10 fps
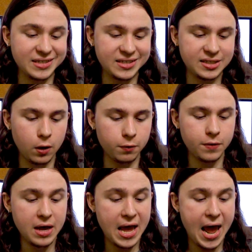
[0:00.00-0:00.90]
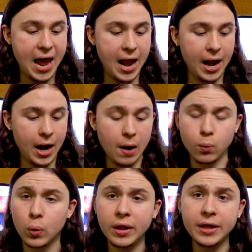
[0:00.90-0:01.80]
itself, and I
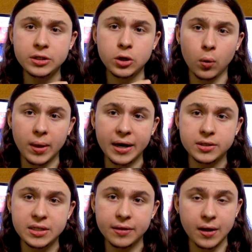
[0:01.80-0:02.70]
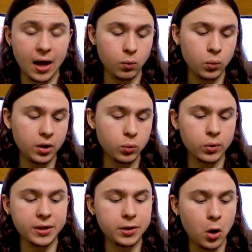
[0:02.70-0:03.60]
really don't like seeing that. I really, really